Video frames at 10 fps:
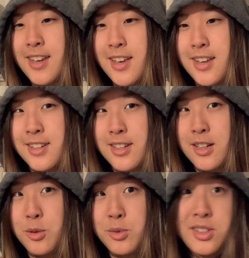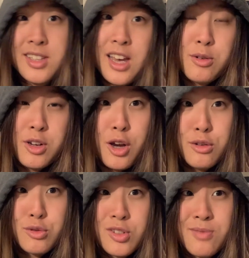and we'll see how it
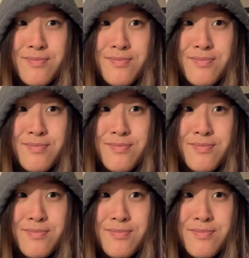goes.